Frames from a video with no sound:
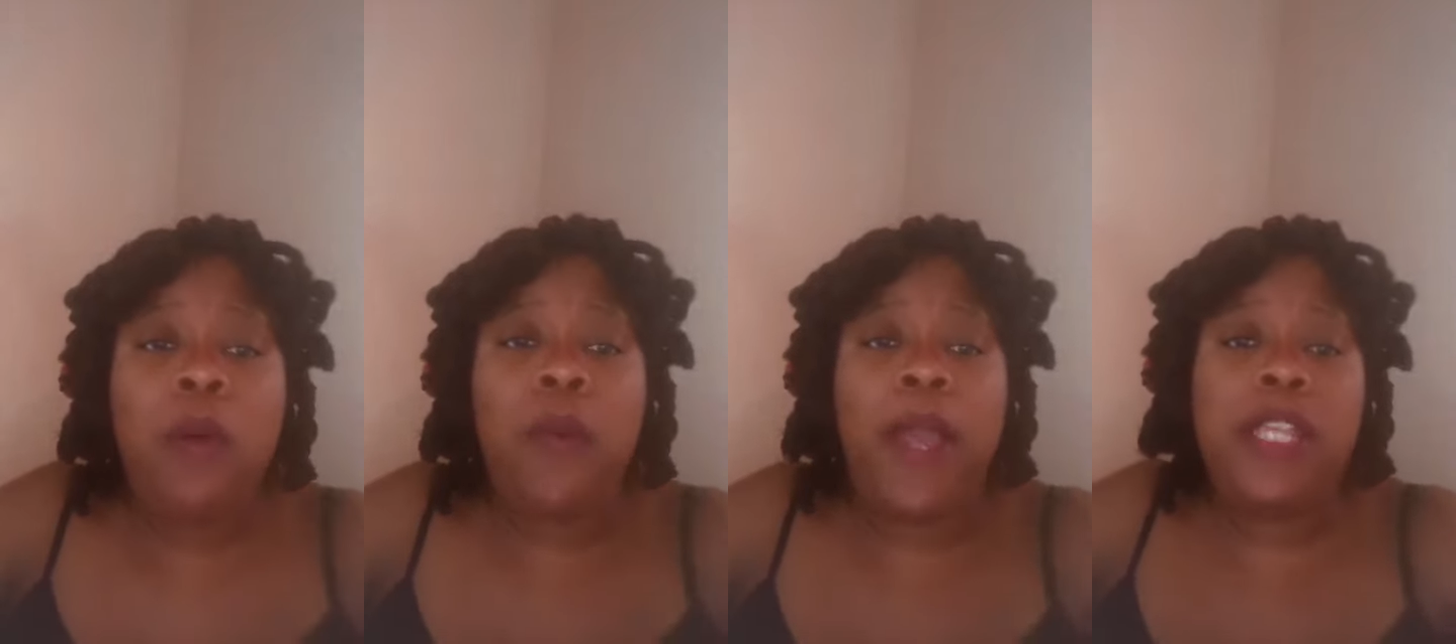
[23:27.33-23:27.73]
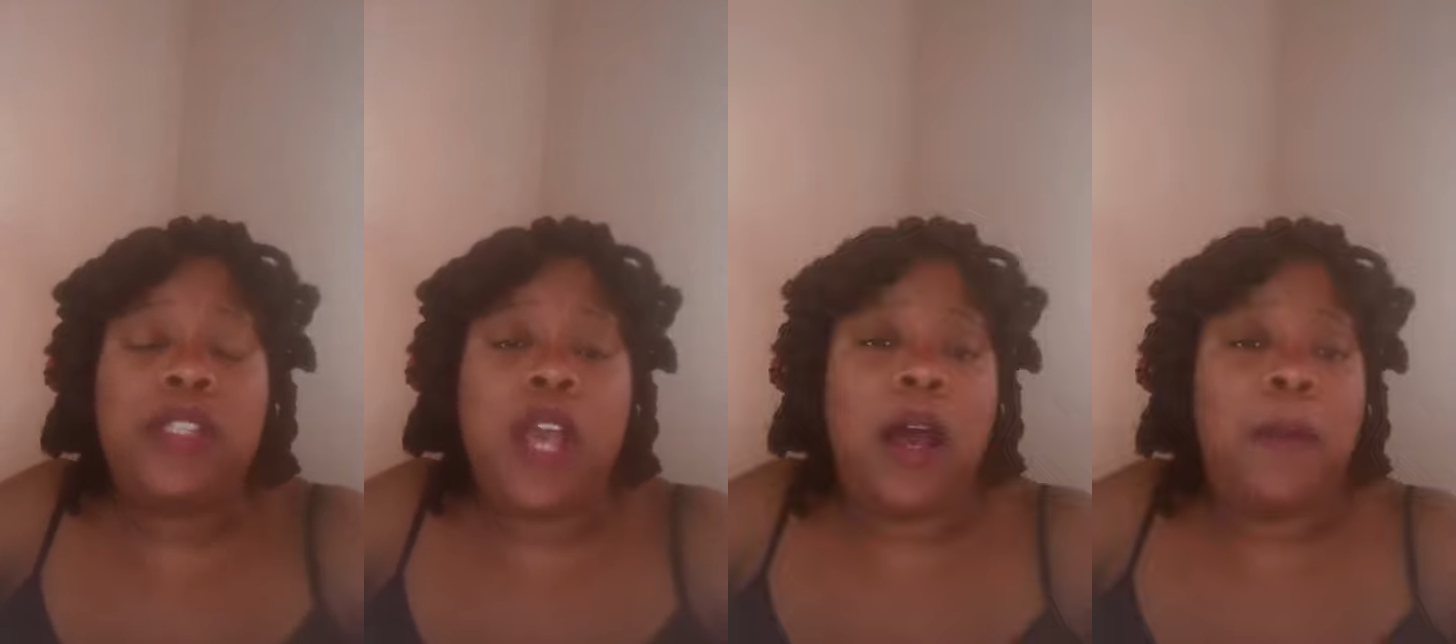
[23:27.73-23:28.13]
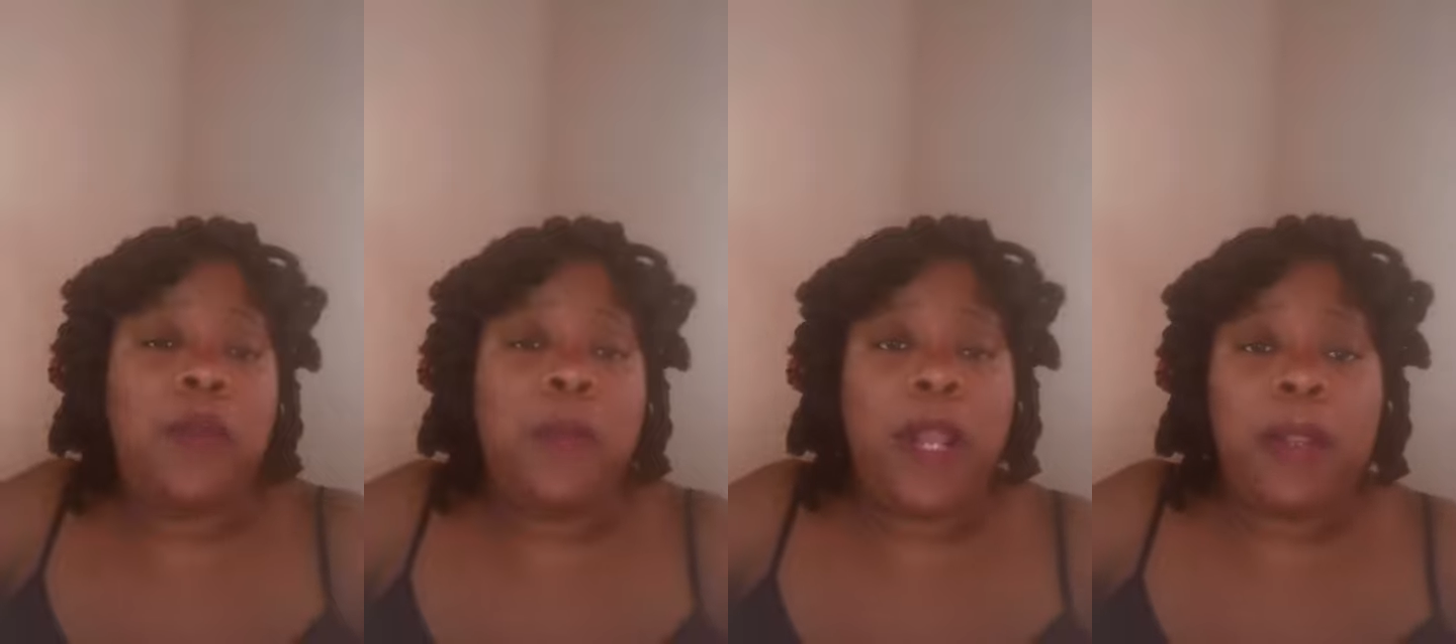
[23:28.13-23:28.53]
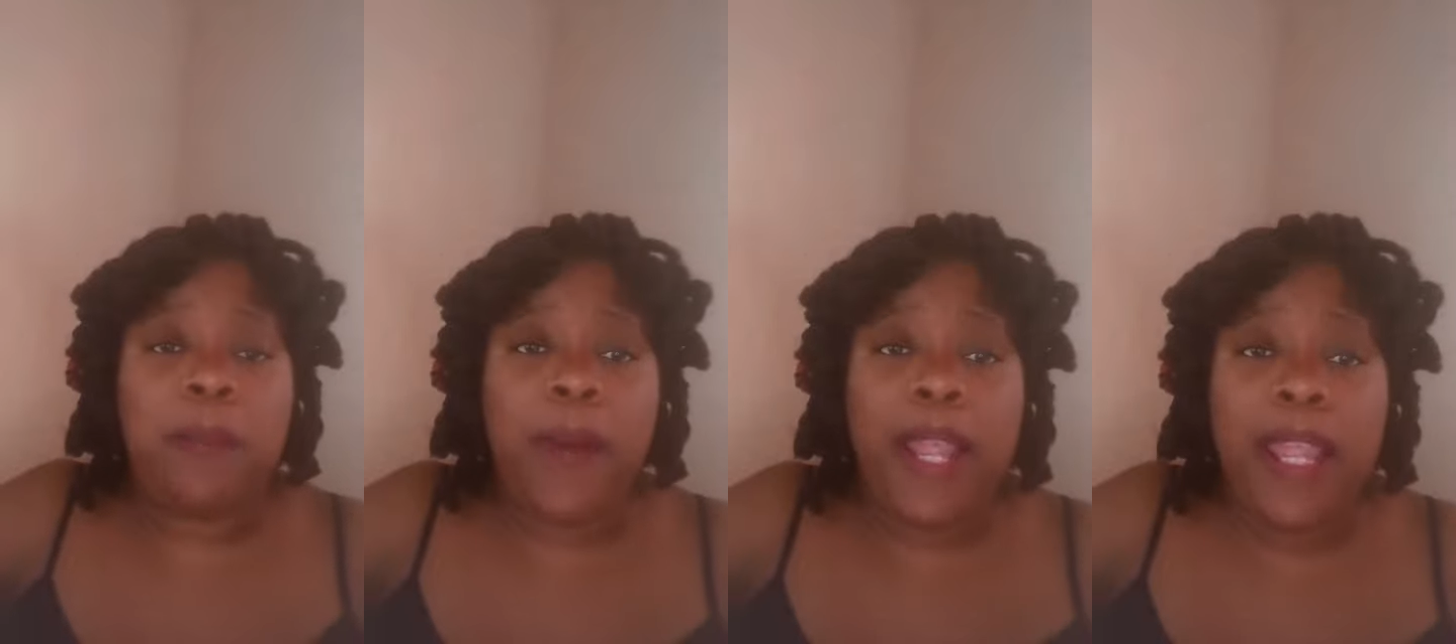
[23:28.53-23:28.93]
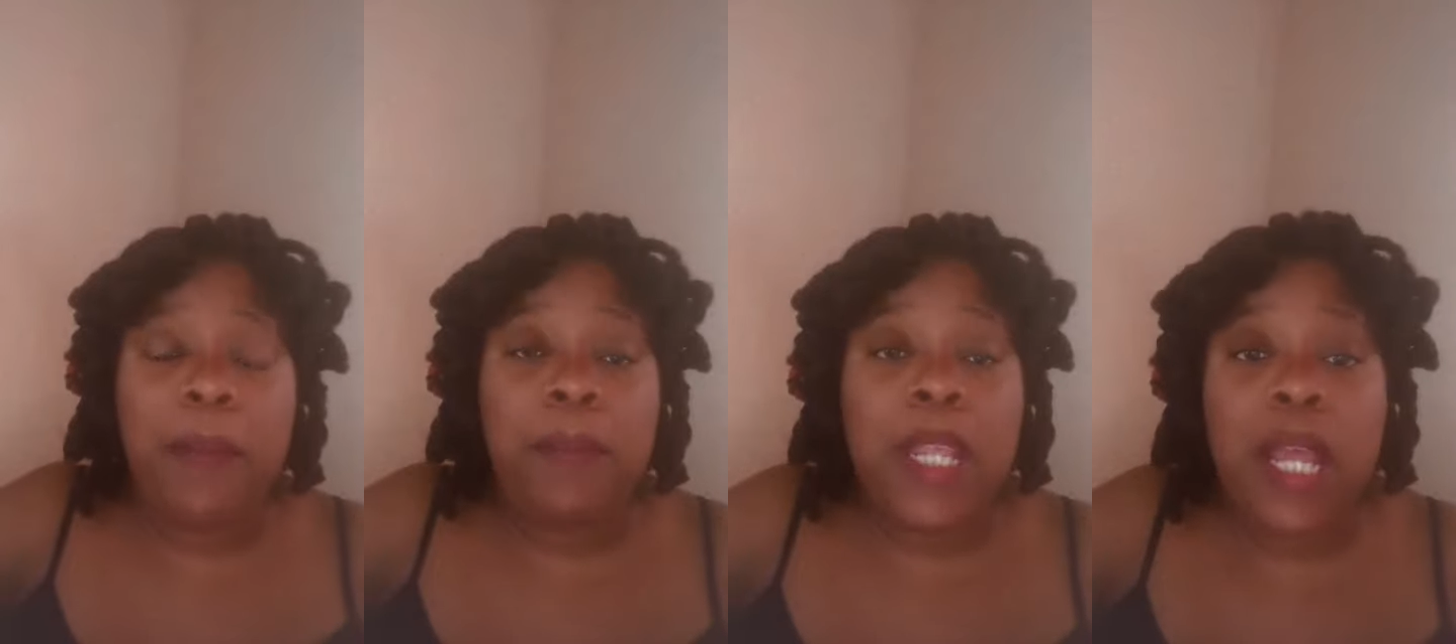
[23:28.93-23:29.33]
Why is nobody
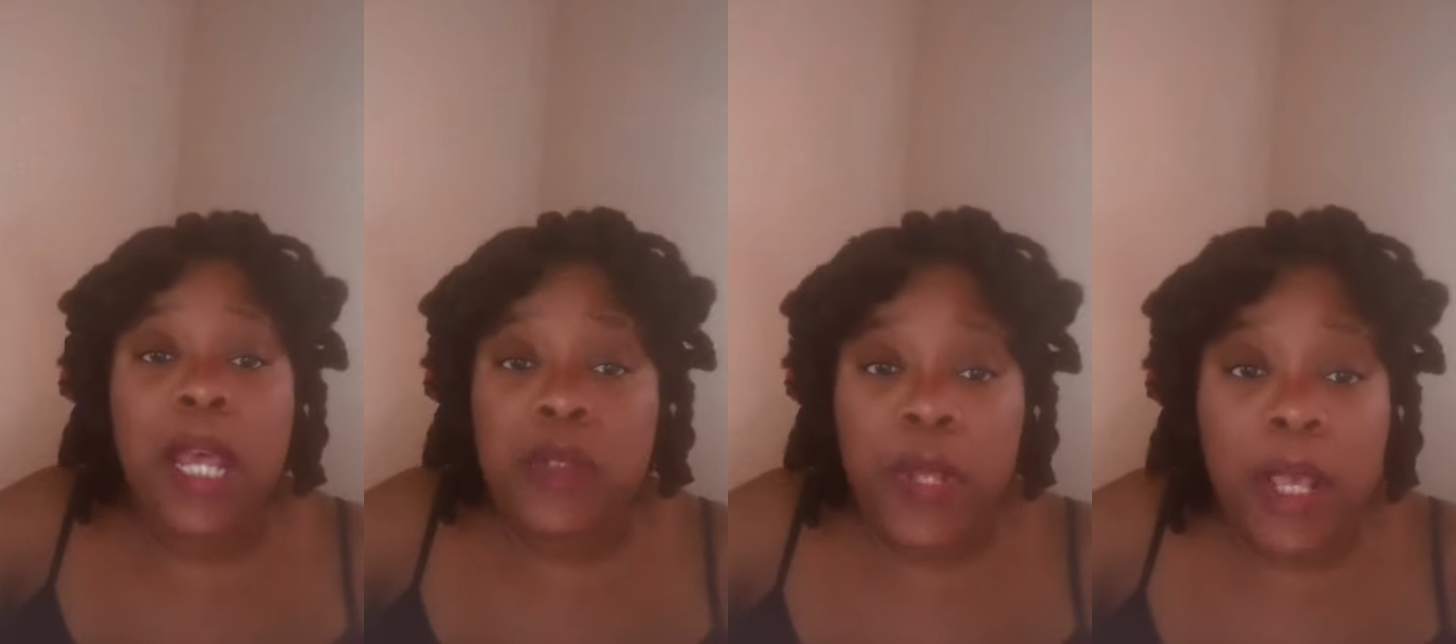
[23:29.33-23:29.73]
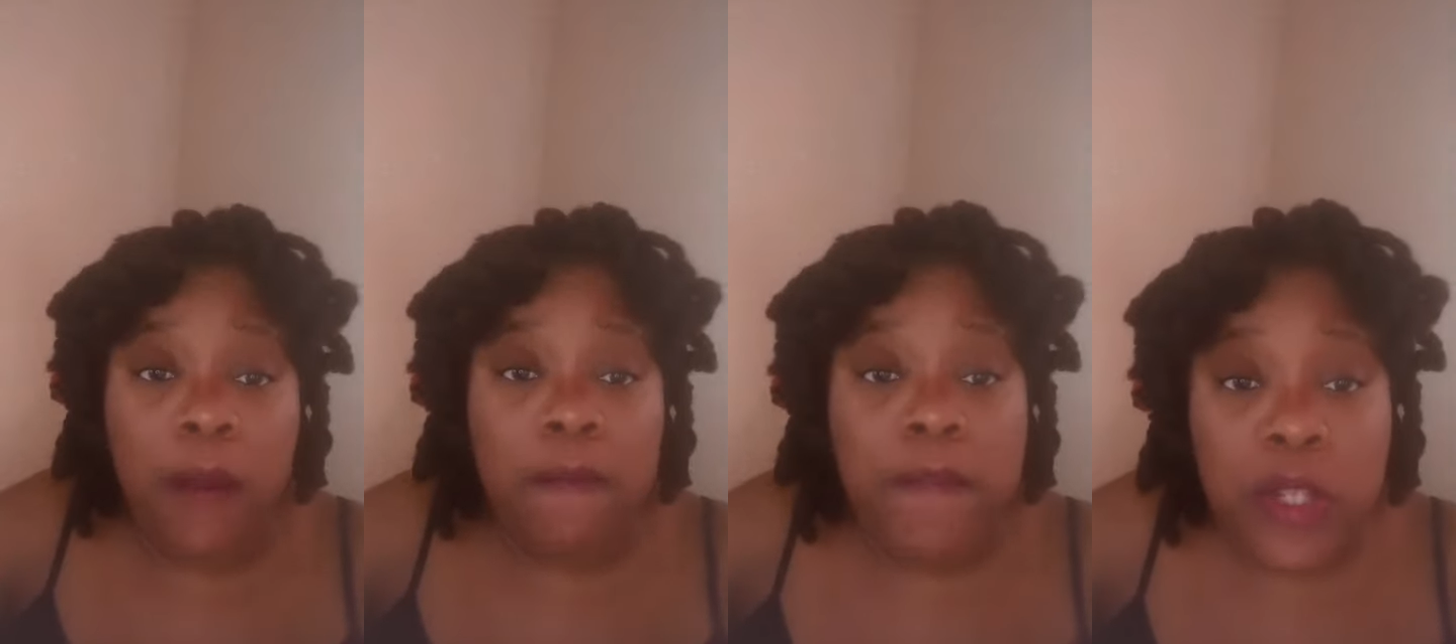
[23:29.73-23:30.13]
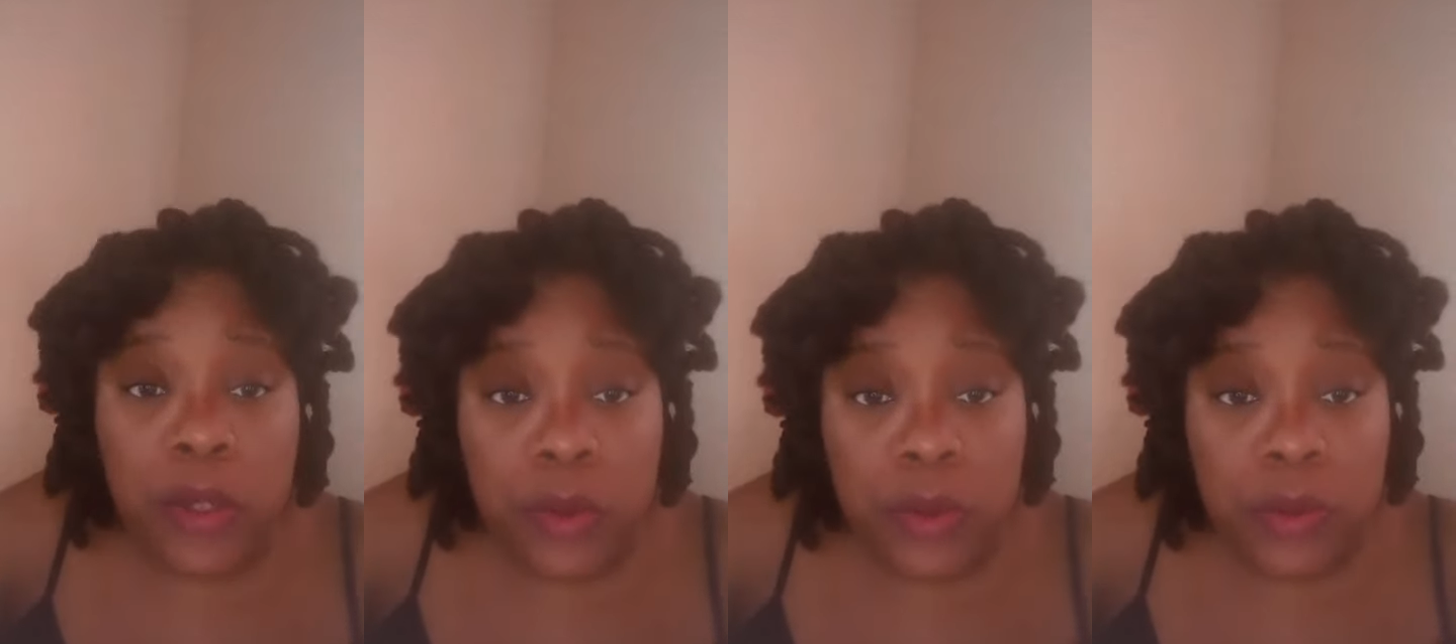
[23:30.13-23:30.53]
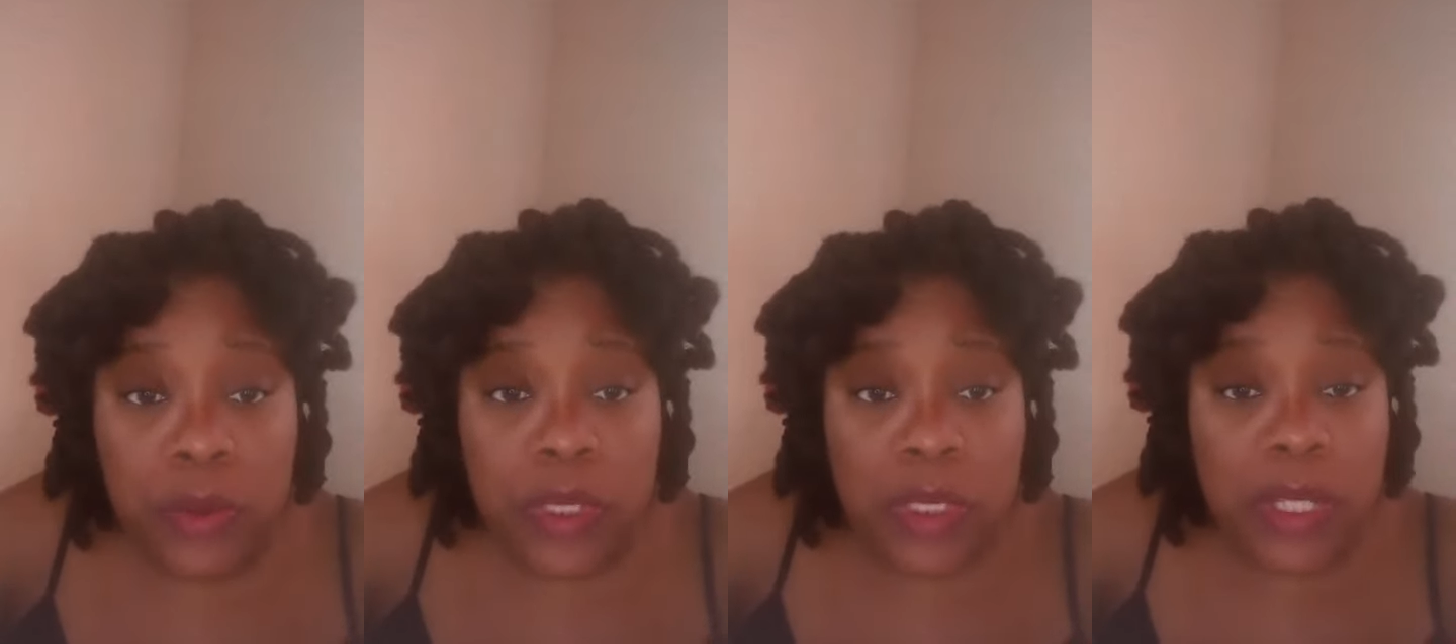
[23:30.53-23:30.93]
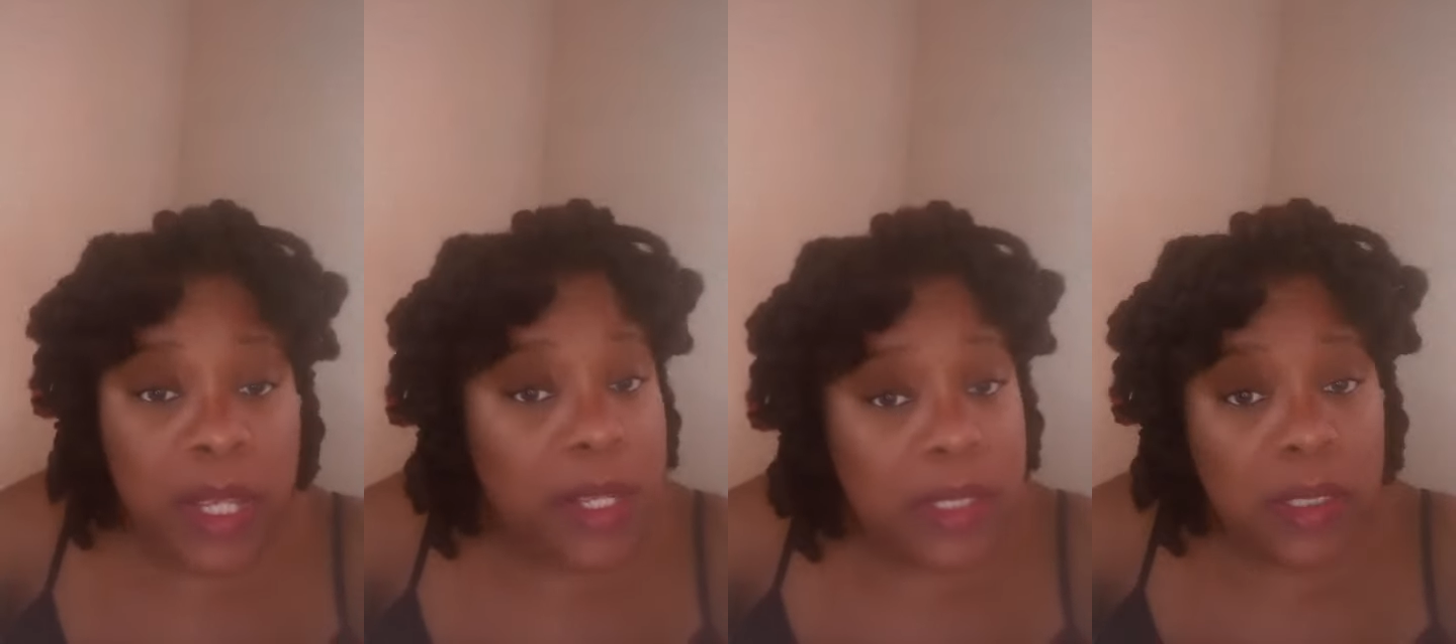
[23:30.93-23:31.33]
buying? Because we confused,
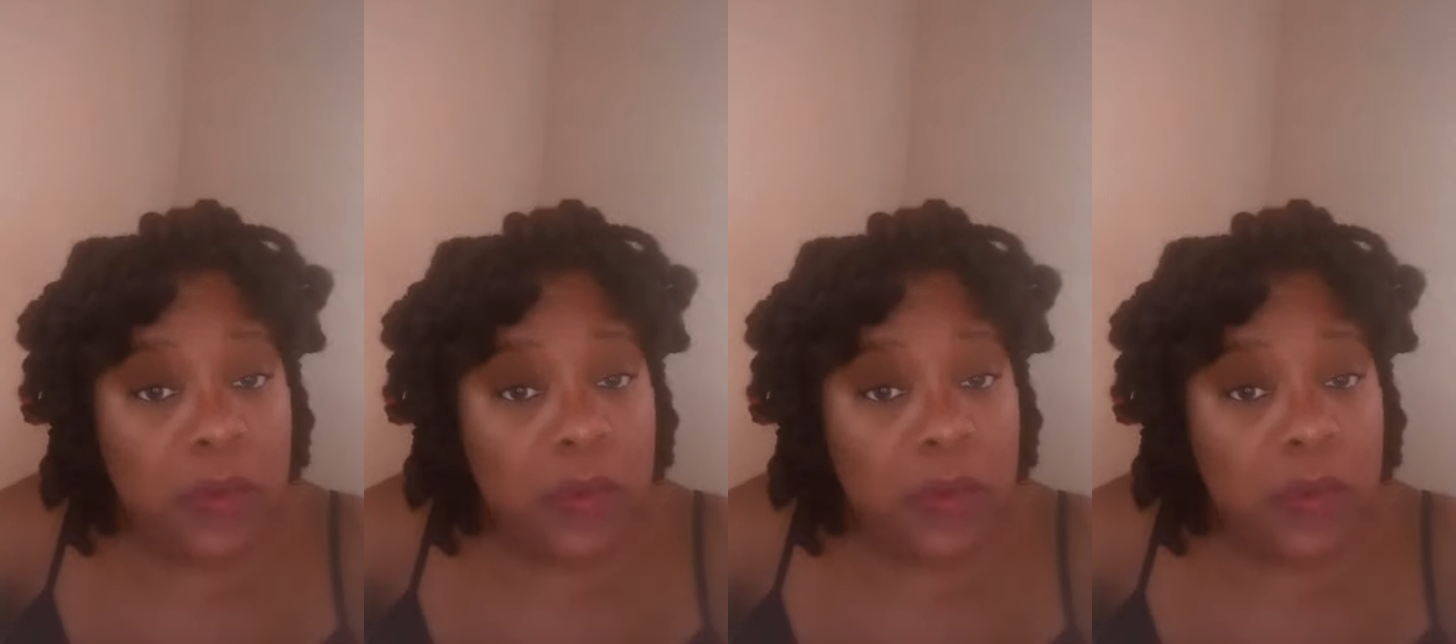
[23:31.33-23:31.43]
sis.